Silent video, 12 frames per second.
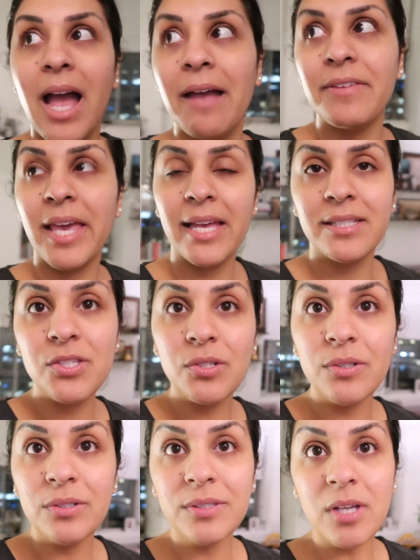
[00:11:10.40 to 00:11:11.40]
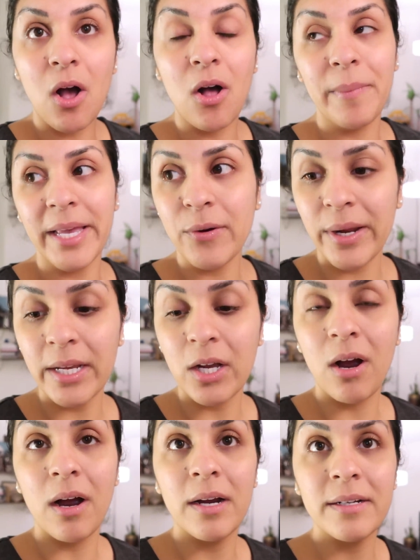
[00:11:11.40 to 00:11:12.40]
I've canceled all my
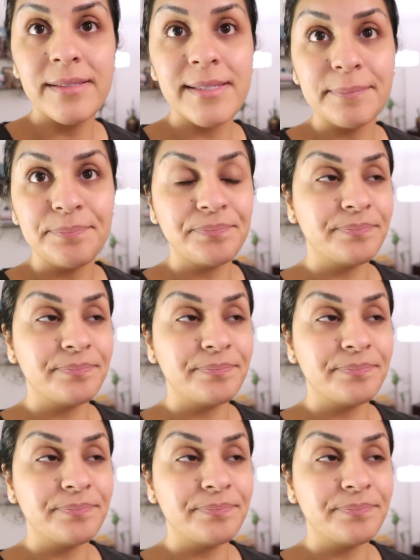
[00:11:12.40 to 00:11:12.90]
credit cards.